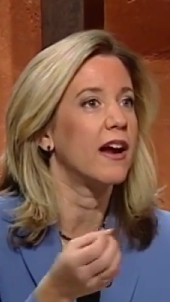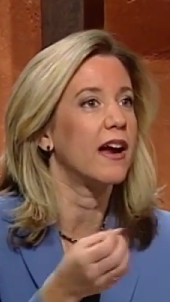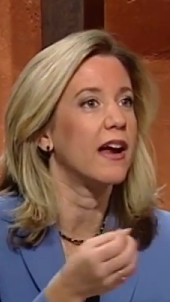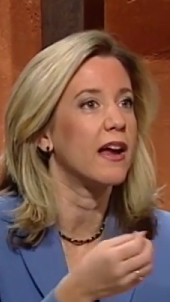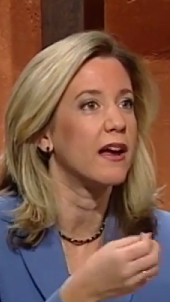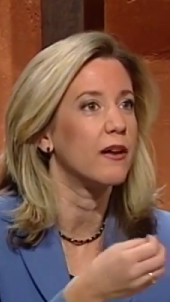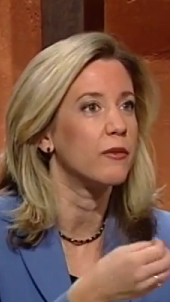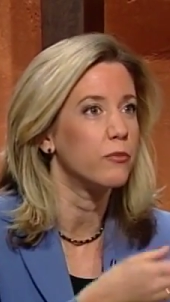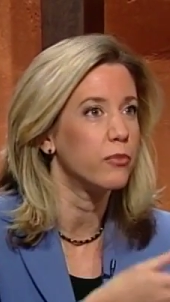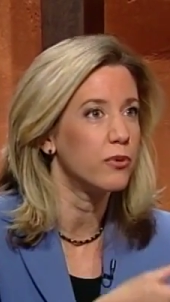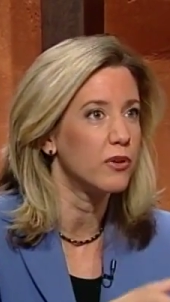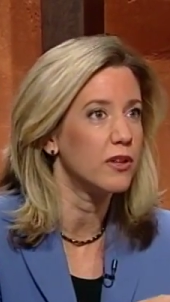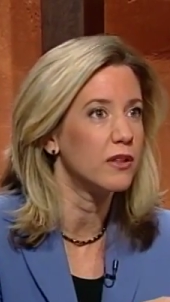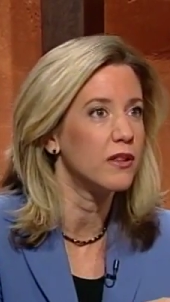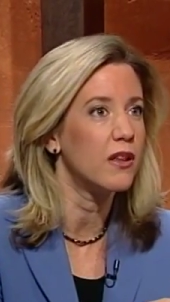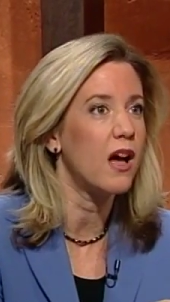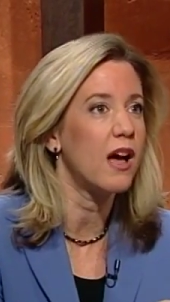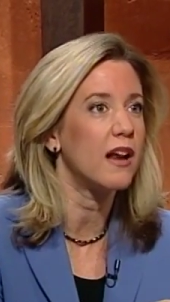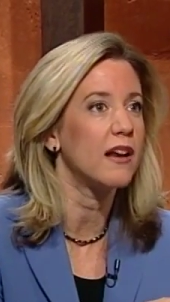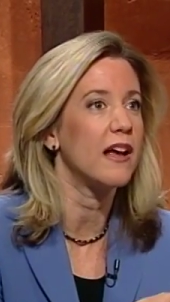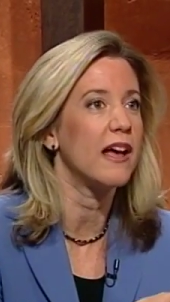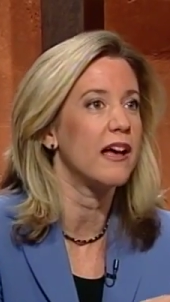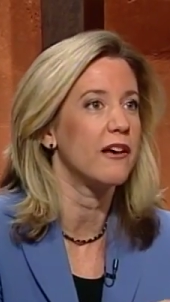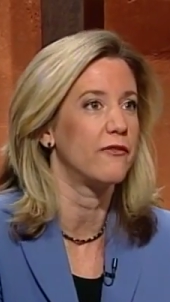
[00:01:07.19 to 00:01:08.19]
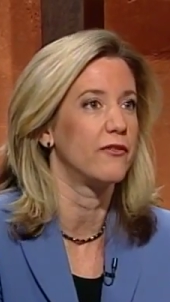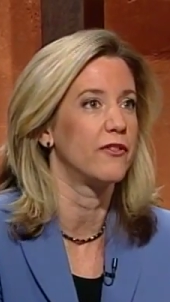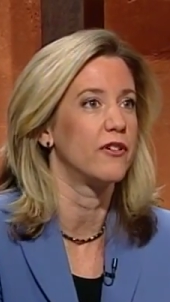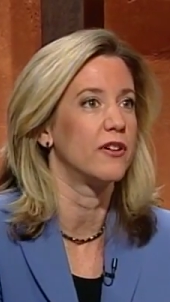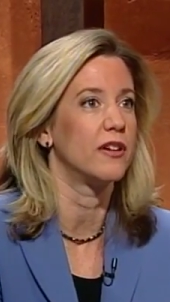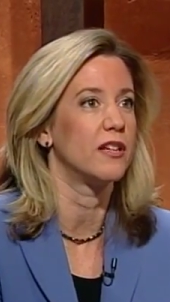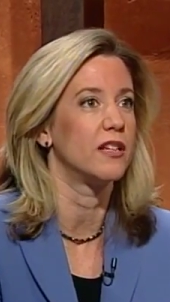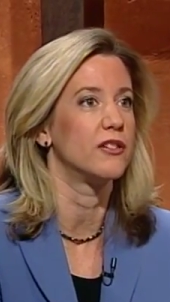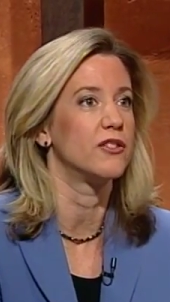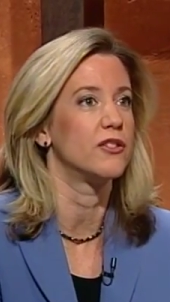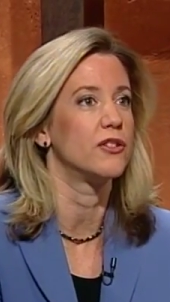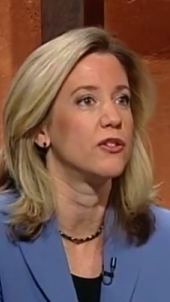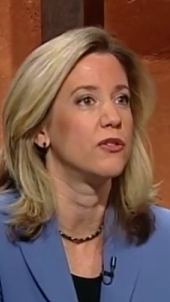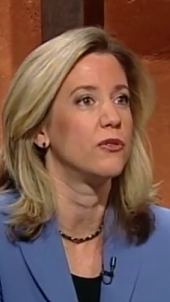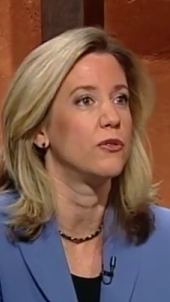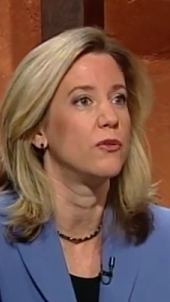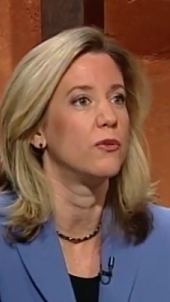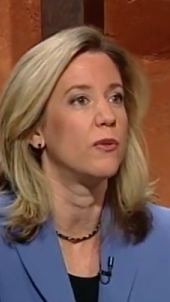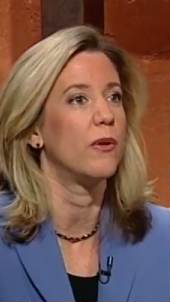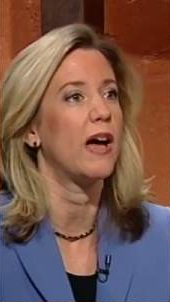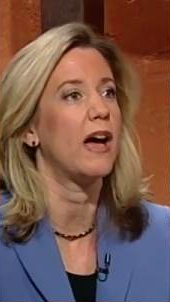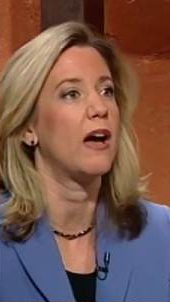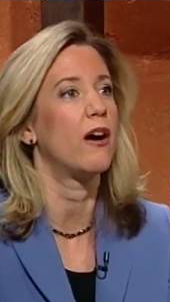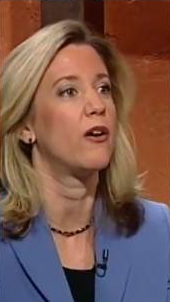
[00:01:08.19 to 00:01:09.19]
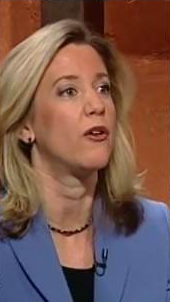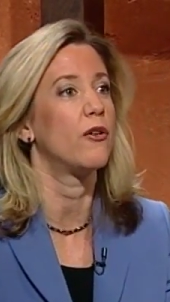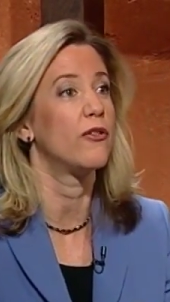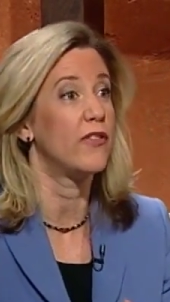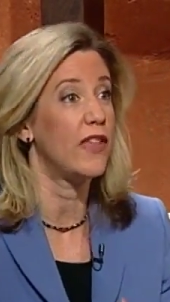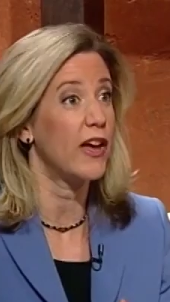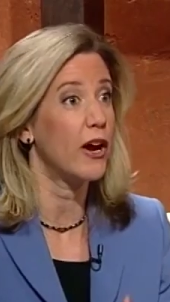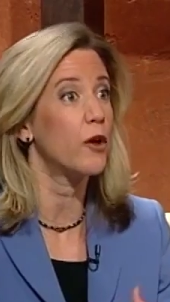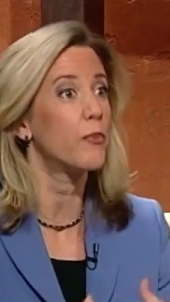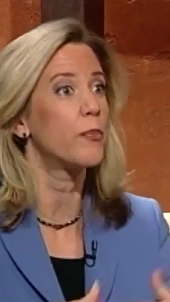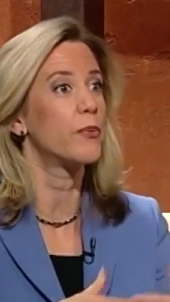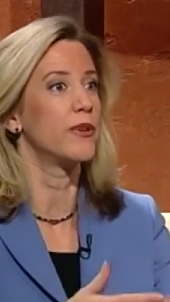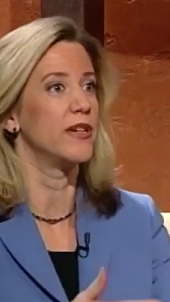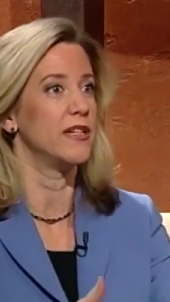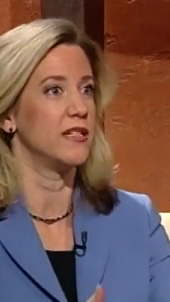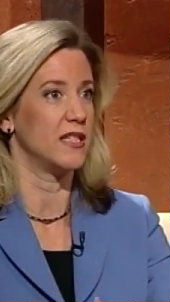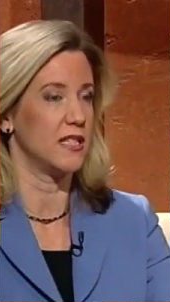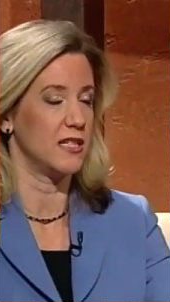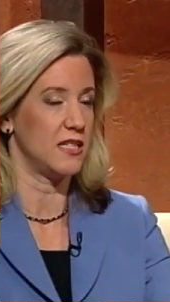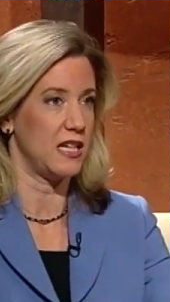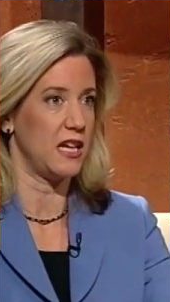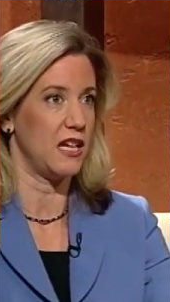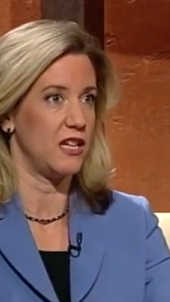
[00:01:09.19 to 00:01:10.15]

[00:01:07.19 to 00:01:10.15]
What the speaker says: and put a lot of effort into their presentation.